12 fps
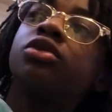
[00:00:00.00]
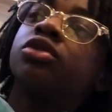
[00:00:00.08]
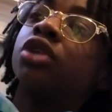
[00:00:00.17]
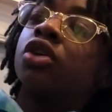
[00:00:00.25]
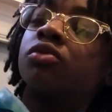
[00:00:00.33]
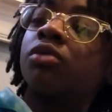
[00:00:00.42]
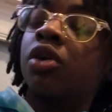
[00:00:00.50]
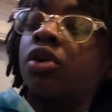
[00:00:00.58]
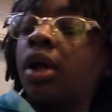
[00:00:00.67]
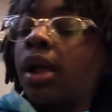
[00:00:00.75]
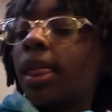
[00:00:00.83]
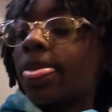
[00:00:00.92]
don't know, bro.
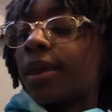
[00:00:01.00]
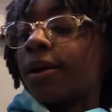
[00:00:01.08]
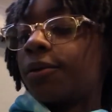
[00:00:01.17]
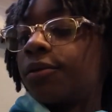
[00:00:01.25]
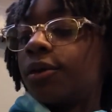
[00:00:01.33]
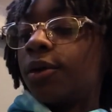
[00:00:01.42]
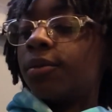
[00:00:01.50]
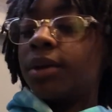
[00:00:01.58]
I don't know.